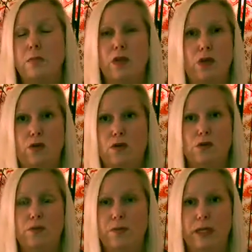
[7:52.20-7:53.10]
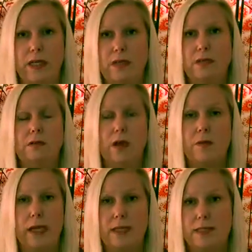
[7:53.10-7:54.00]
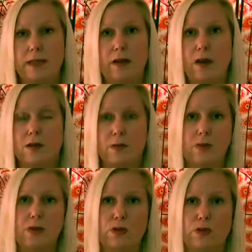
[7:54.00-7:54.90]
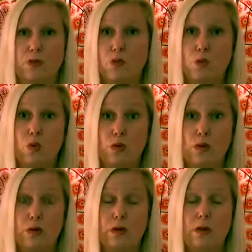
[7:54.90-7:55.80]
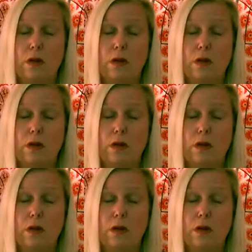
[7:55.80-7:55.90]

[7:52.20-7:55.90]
huge, big, amazing hospital, school.